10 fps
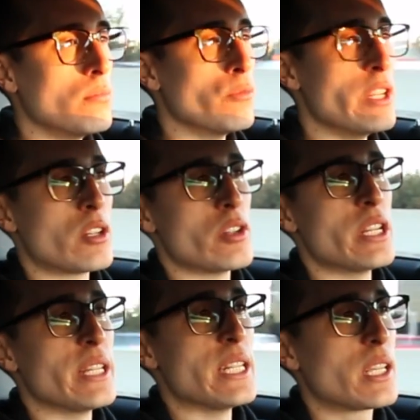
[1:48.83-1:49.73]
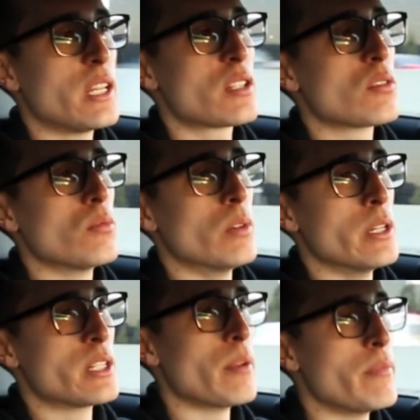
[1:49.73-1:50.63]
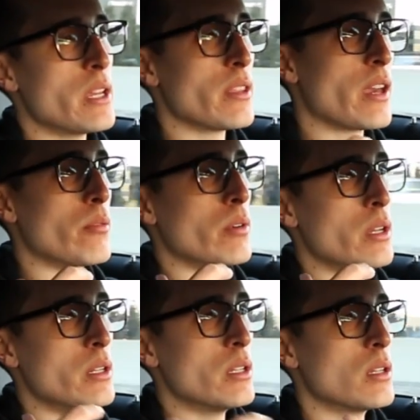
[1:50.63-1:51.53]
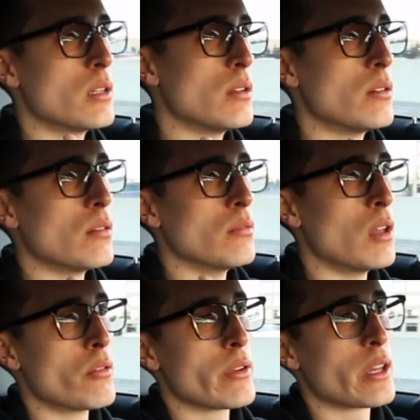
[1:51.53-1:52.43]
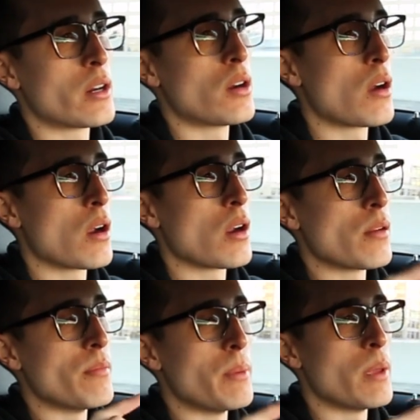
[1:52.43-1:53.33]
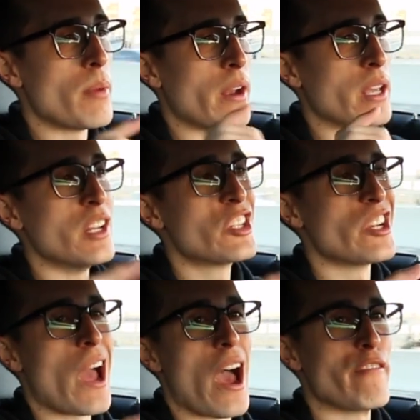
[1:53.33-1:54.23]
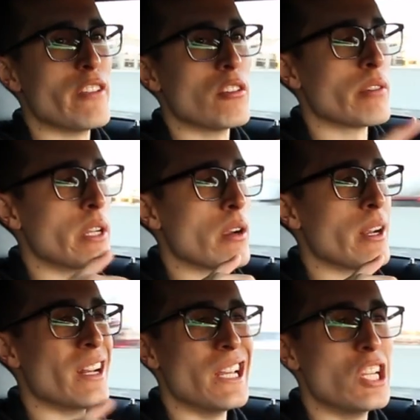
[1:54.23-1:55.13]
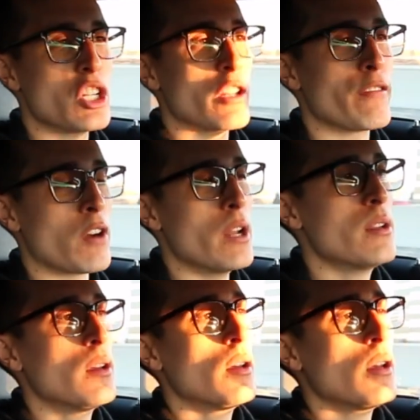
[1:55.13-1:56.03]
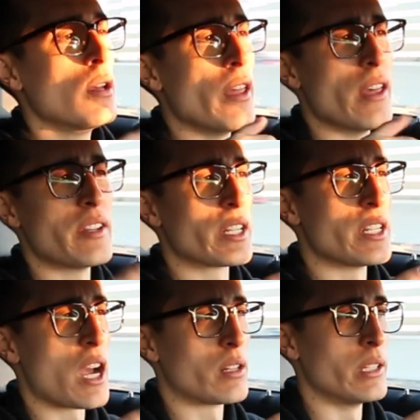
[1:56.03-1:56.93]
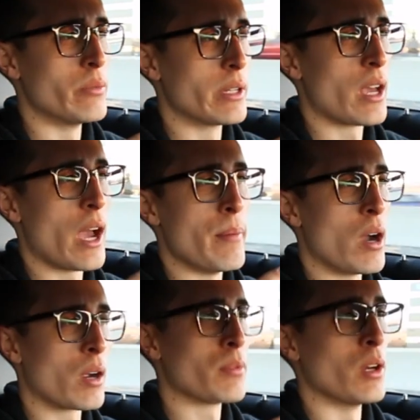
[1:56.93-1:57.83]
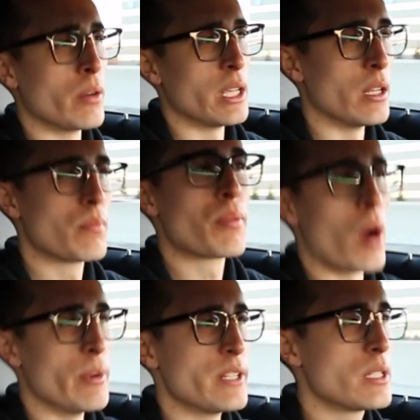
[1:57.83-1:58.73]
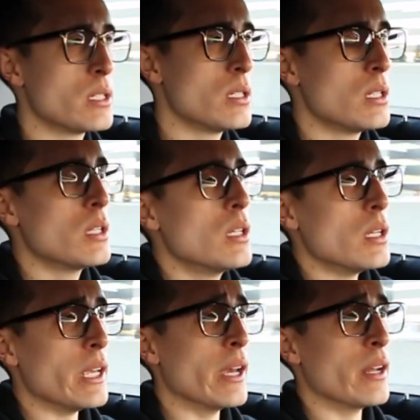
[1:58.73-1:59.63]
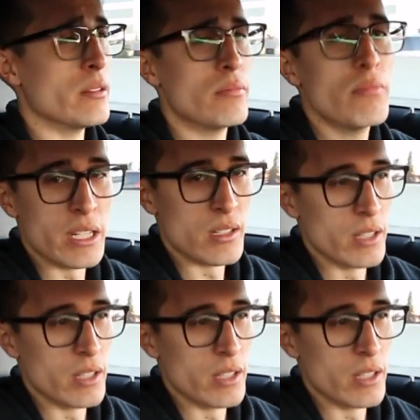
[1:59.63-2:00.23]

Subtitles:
researching these kits was something that would lower the car maybe about 1.5 inches in the rear and 1 inch in the front, and that's exactly what the Eibach Pro Kit promised, and it